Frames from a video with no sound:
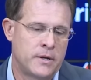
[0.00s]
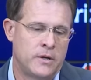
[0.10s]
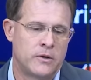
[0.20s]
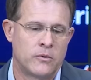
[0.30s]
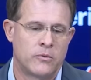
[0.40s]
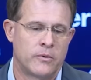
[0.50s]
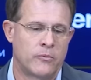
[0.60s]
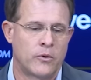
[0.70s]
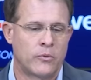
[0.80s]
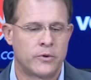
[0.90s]
Yeah, you
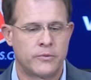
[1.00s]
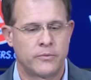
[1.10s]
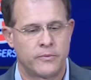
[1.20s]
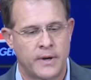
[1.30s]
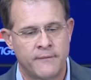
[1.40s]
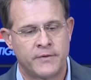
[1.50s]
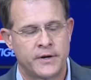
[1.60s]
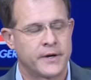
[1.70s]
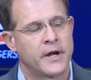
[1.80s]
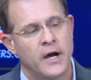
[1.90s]
know, I'm
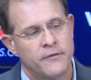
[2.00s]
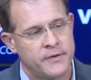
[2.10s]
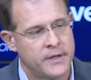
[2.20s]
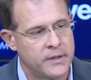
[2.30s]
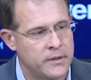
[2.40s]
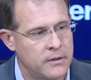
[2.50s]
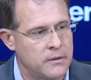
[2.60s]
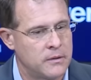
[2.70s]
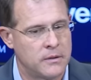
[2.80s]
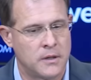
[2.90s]
very confident
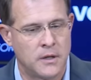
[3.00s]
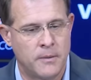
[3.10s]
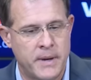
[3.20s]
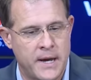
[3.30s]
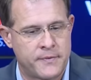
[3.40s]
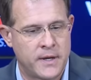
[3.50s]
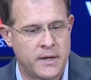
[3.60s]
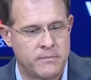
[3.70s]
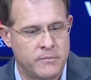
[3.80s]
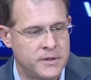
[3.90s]
about
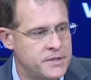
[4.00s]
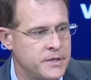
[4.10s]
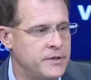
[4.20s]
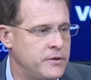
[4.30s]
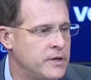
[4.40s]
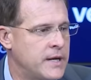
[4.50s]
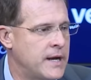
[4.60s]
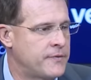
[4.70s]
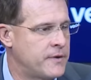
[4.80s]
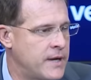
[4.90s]
that, but until you get
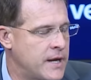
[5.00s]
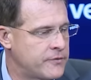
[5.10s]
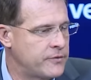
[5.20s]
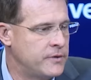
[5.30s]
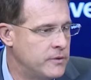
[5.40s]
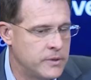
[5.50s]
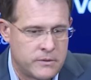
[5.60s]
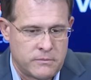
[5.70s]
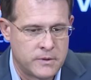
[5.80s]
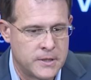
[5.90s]
out there and actually do it.
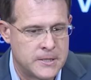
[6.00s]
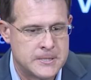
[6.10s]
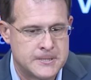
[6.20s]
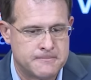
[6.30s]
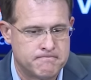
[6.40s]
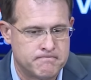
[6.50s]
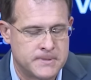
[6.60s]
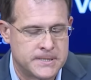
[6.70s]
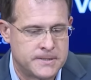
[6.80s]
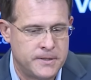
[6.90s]

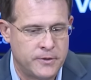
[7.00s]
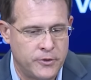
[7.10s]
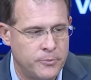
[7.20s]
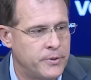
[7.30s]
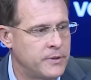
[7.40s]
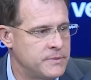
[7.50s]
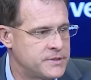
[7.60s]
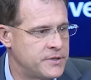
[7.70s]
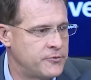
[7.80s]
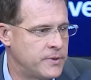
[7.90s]
But, you know, you put him in
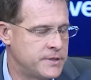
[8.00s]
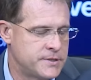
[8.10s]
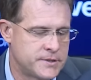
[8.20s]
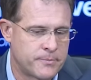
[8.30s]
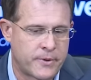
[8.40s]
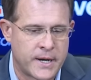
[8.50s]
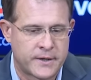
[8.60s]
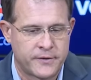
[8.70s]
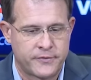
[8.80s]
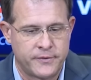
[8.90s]
situations in
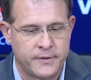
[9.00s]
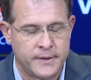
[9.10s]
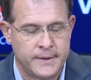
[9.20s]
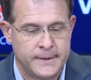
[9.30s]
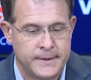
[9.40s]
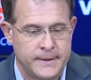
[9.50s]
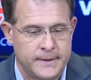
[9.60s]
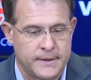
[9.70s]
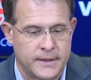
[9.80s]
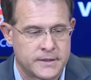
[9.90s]
practice, and
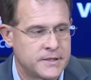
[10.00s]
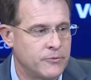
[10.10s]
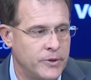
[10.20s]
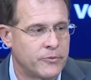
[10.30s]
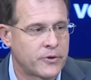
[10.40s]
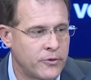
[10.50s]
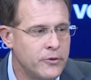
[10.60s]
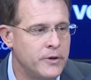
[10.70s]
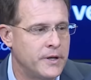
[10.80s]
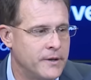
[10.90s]
like I said, we
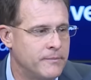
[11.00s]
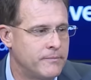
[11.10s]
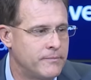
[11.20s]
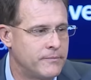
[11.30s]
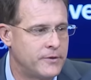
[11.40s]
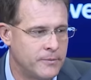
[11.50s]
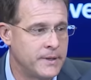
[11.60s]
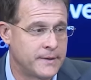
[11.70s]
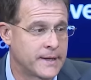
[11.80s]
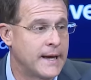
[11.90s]
recruited him to
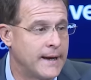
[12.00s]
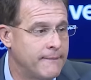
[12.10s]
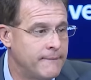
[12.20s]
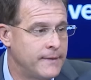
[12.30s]
be the guy.